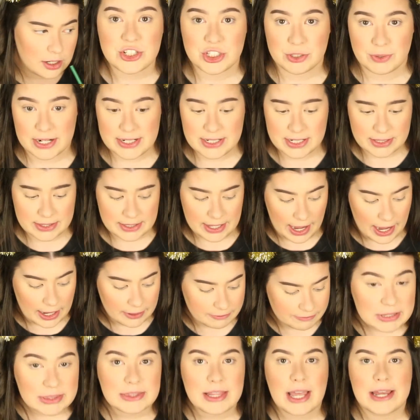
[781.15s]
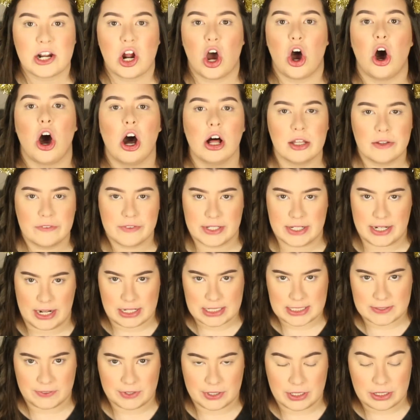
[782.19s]
So I did that, but then all of the
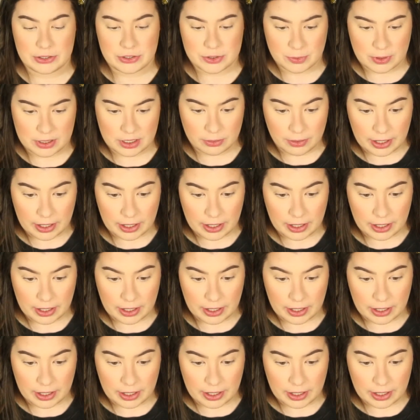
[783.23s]
dance videos went